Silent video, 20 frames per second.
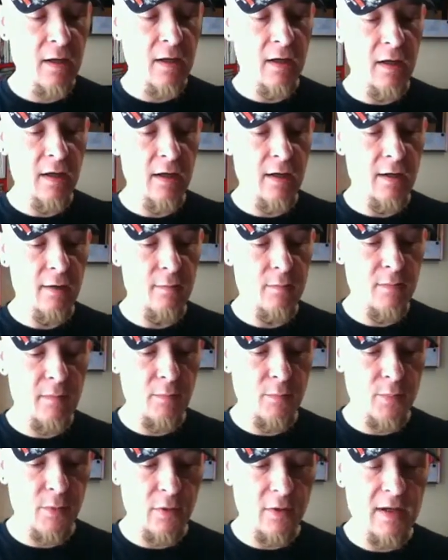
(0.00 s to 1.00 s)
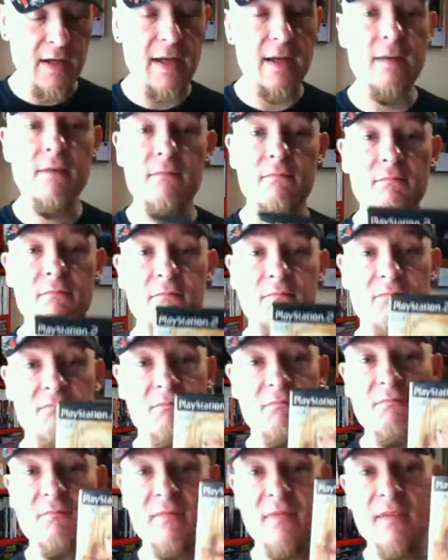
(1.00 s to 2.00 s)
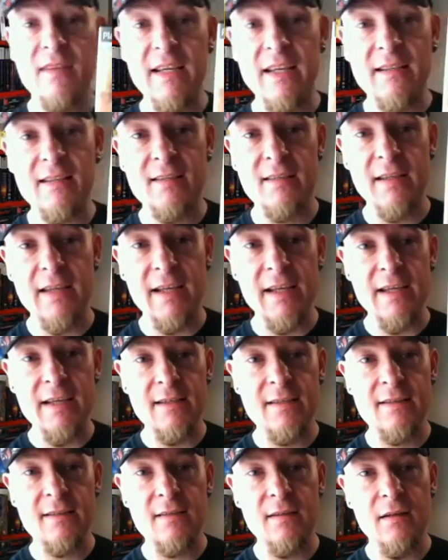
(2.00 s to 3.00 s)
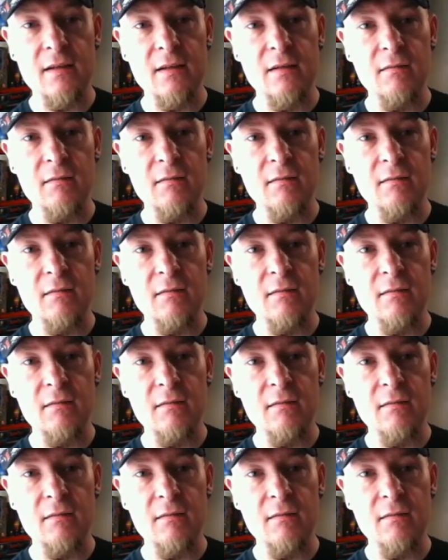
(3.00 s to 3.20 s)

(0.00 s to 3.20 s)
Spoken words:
But this is